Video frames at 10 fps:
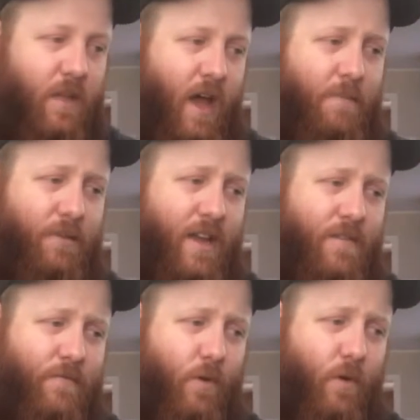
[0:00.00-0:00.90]
I
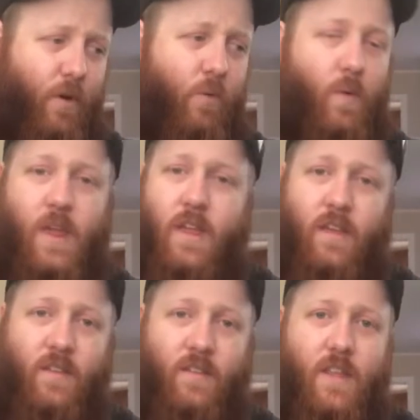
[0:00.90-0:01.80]
played for a
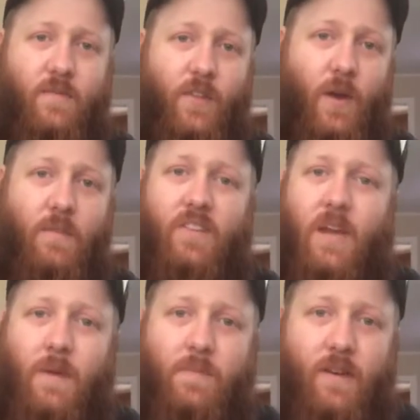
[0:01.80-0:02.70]
week, even though every
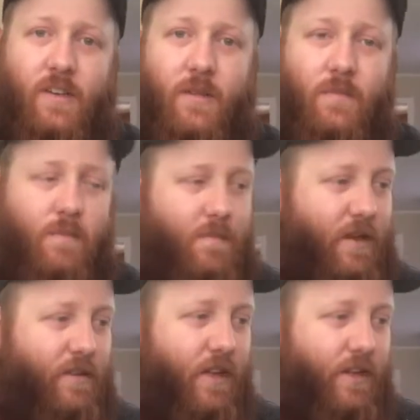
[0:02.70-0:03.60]
time I picked up
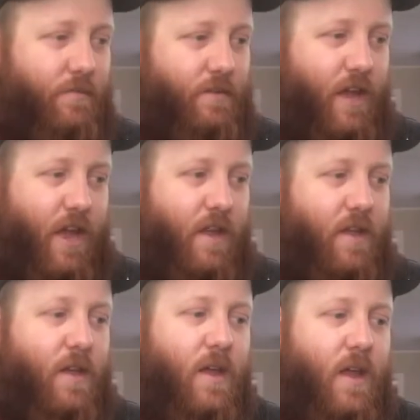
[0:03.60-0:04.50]
my telly to play,
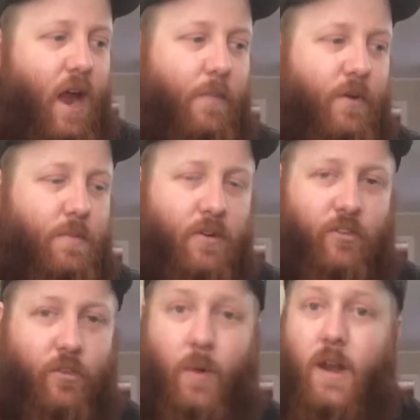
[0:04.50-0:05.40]
I pretty
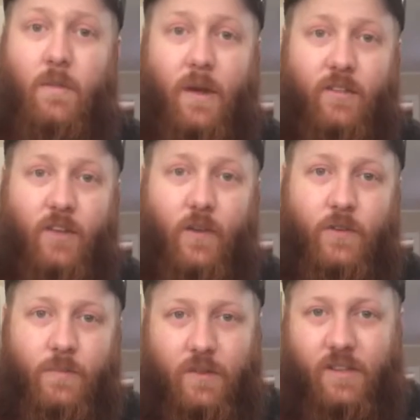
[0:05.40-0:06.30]
much threatened
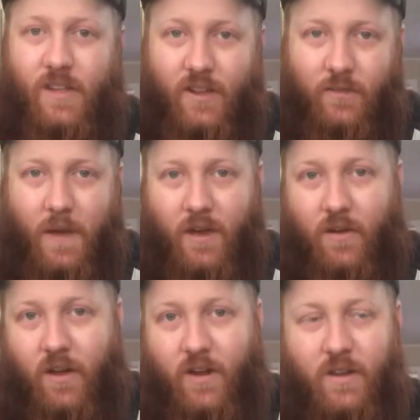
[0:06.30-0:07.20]
myself to put the 10s back
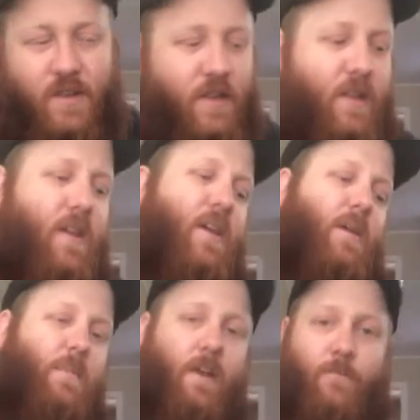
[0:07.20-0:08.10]
on.
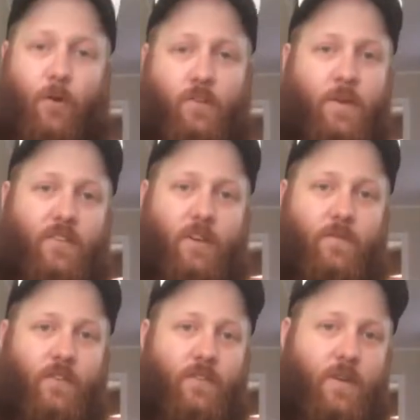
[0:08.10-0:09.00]
But I forced
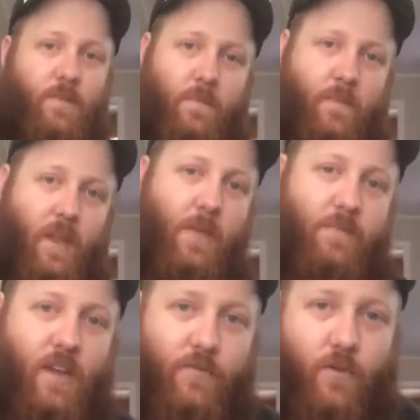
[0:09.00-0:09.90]
myself to do it. I
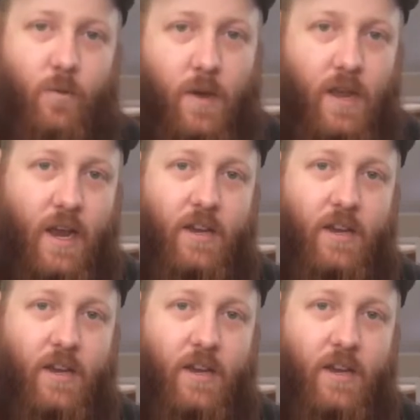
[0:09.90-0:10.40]
played for a week.